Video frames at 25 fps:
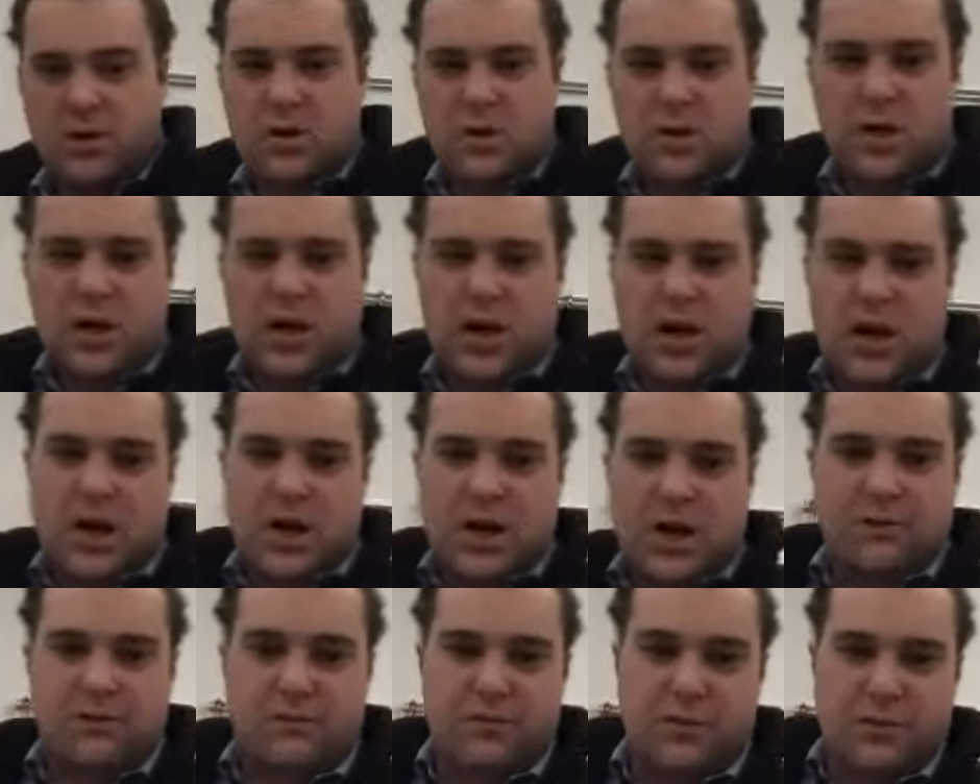
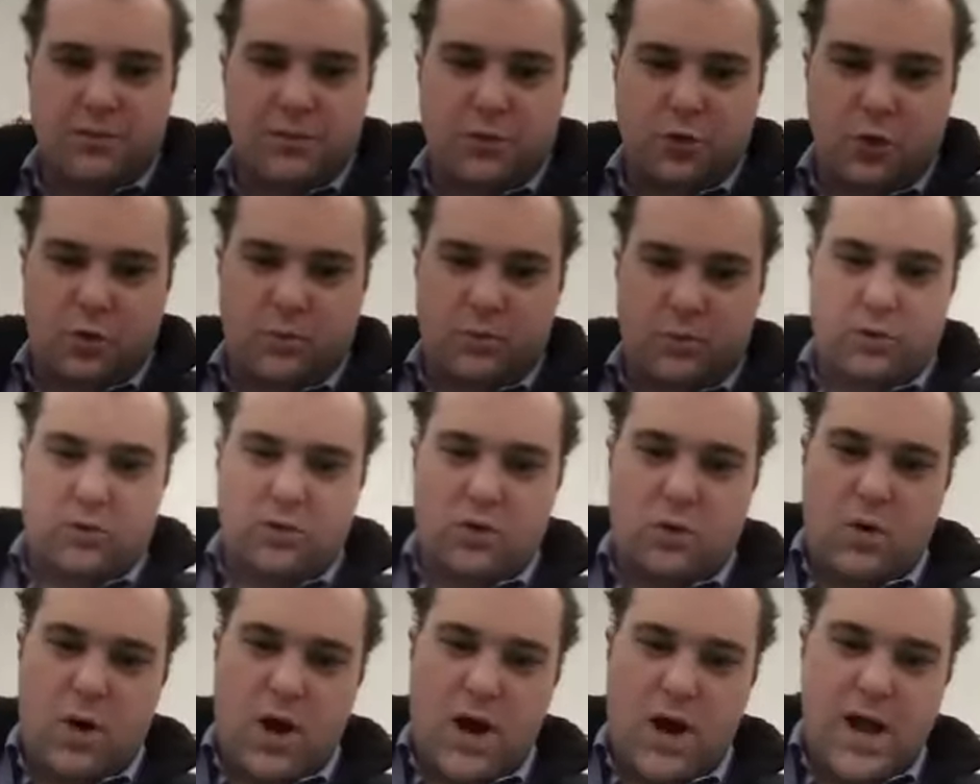From normal
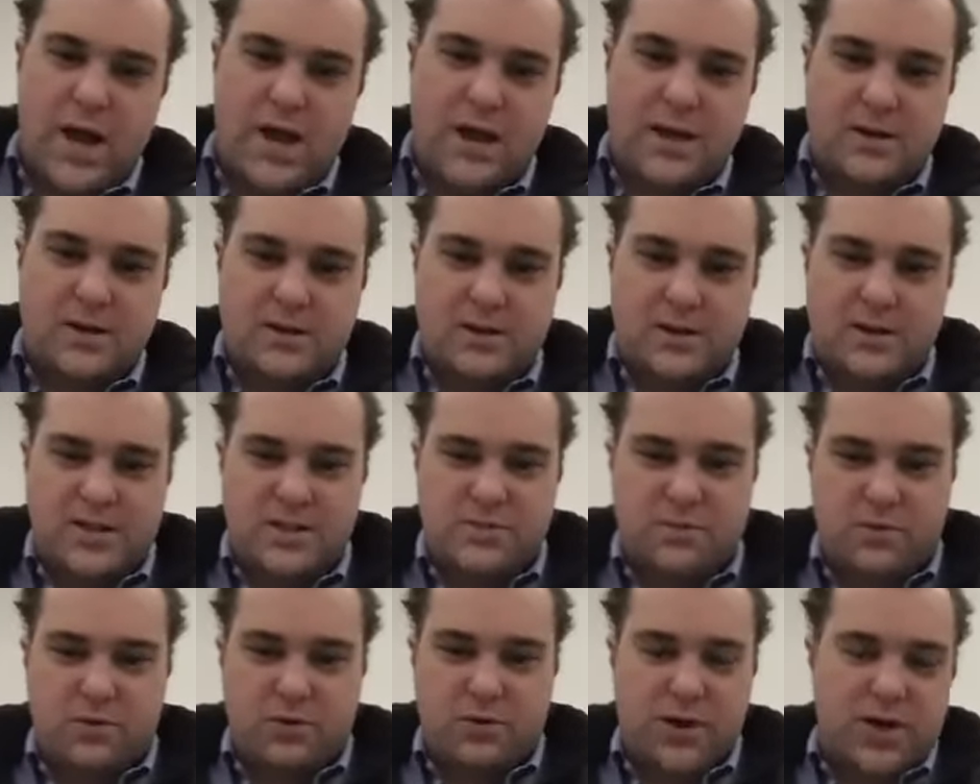quiet
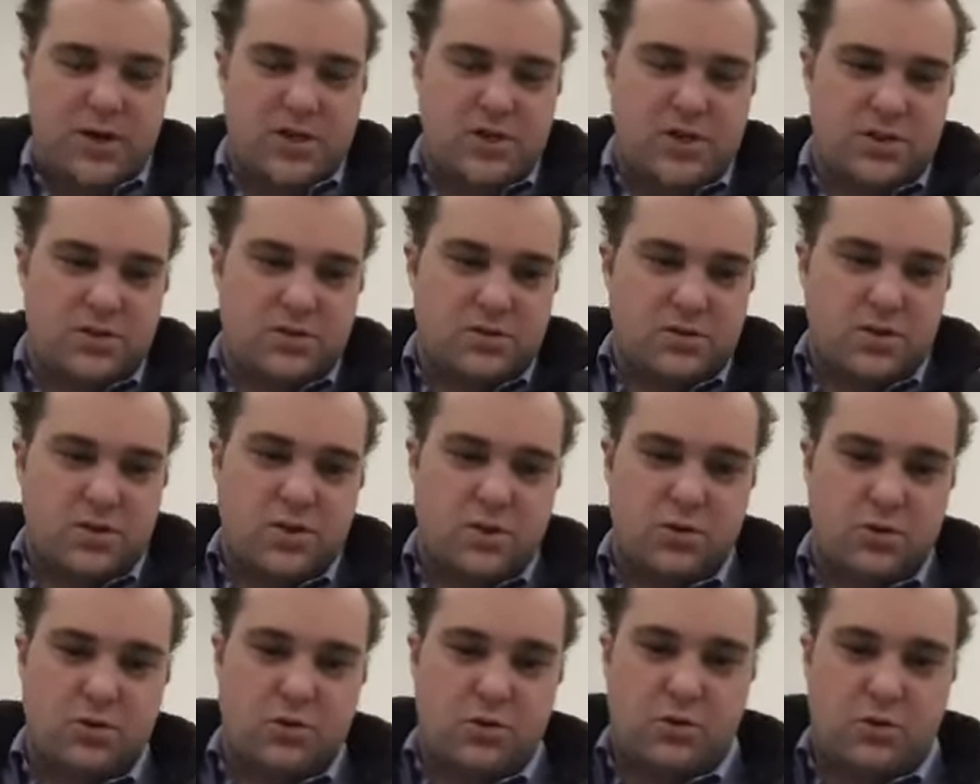inspiration
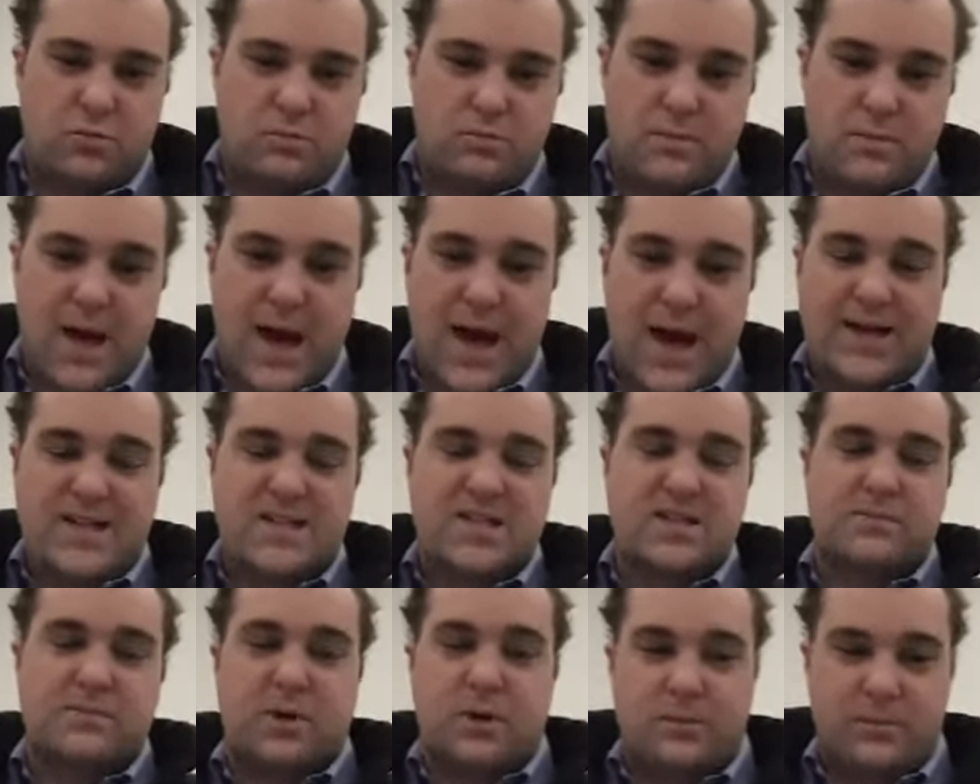to
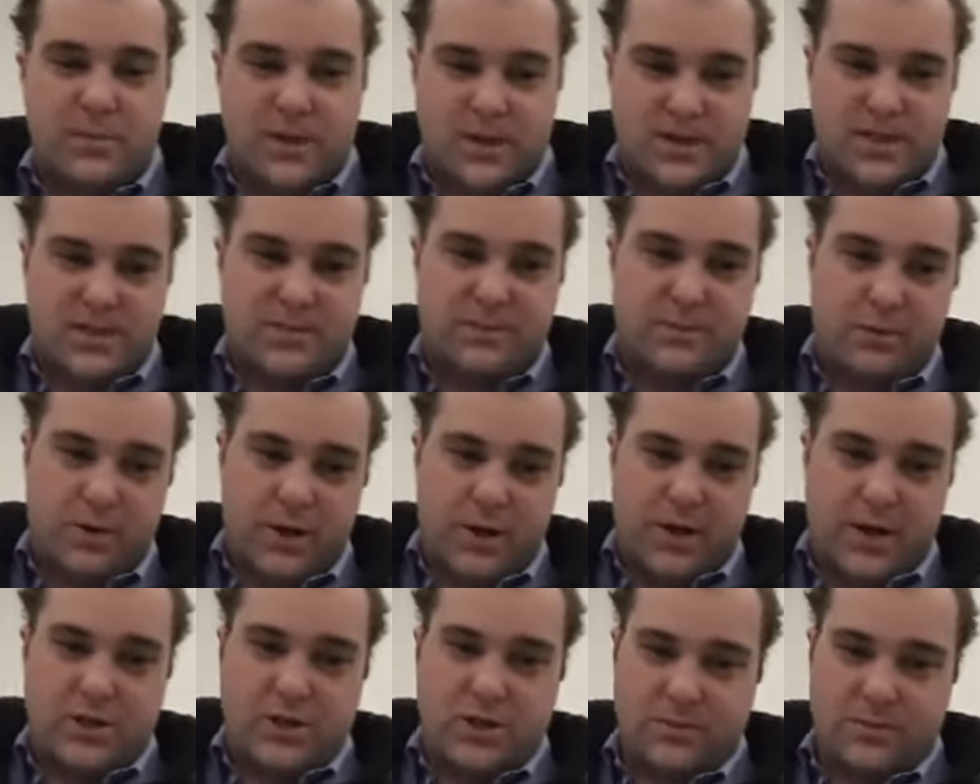maximum
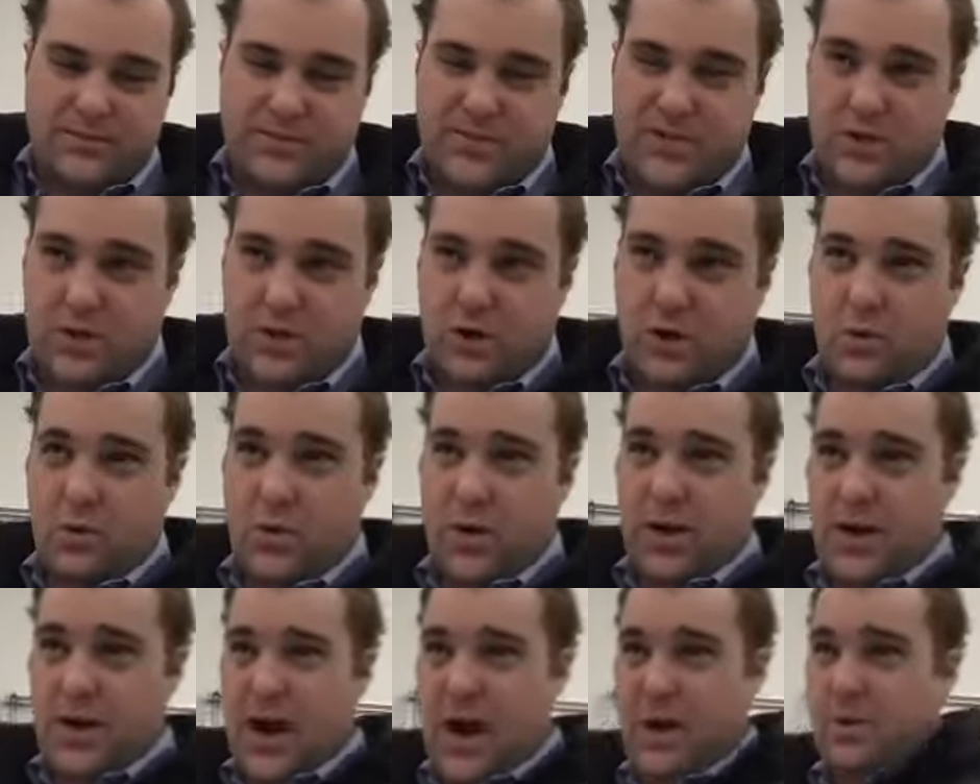inspiration. So
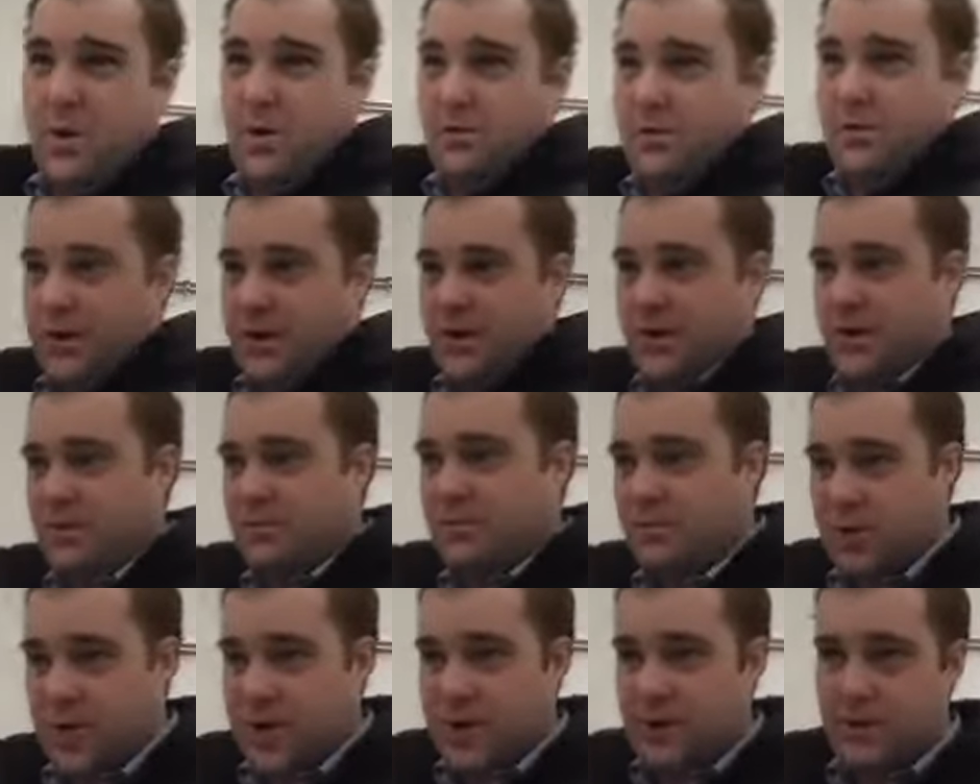I'm over here and I'm
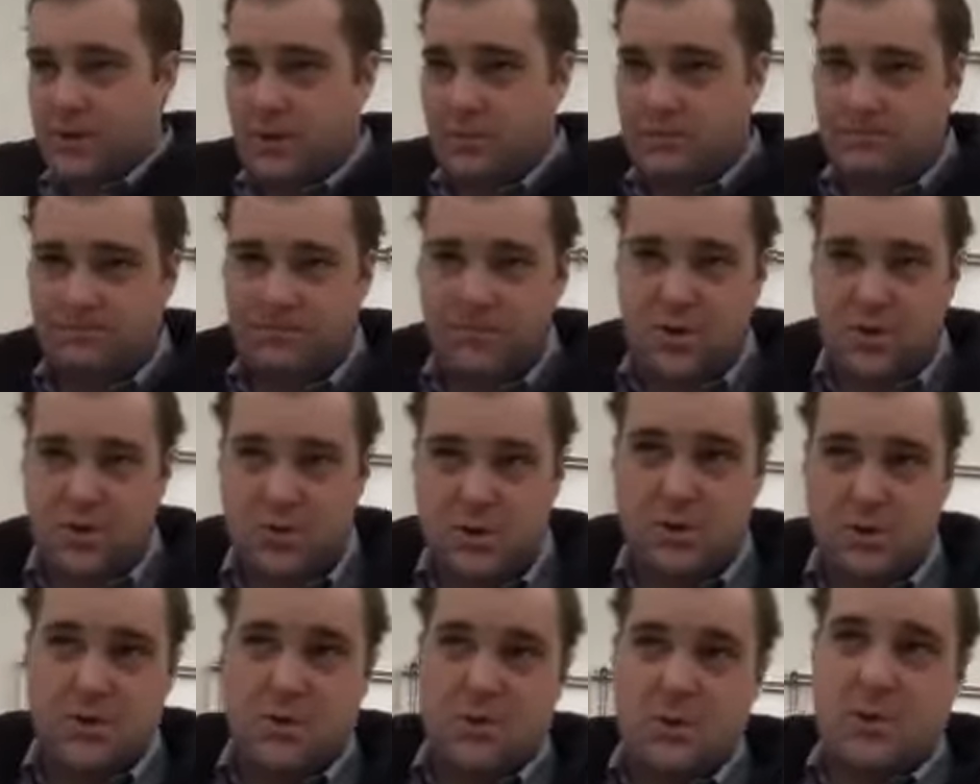breathing,
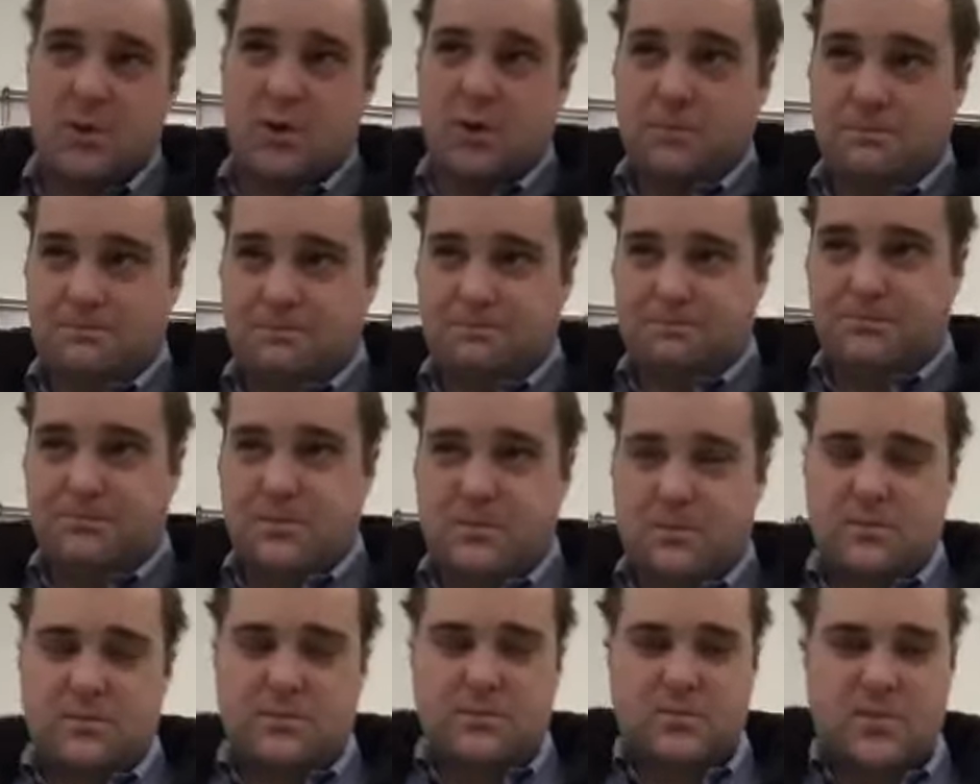
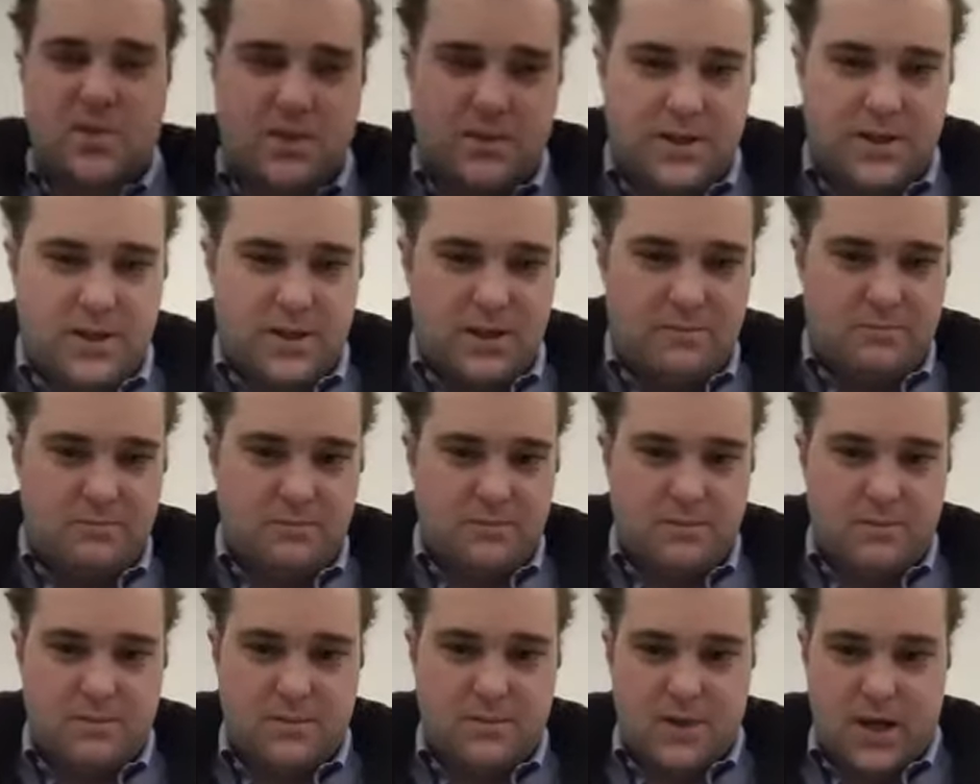and then
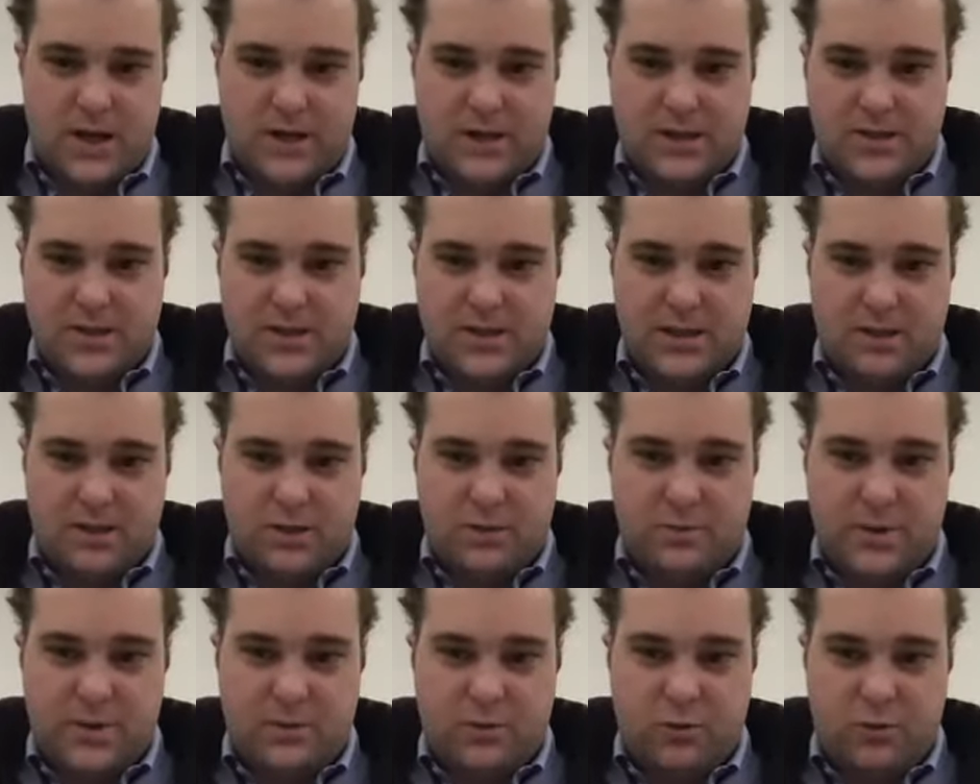I can take a little
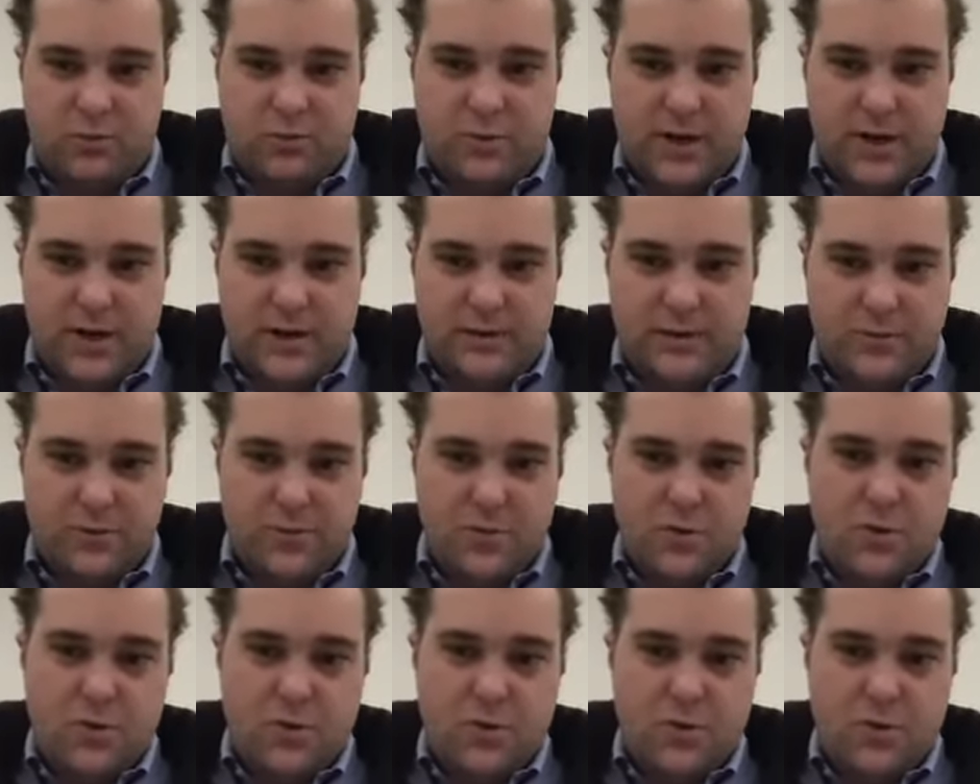bit more breath.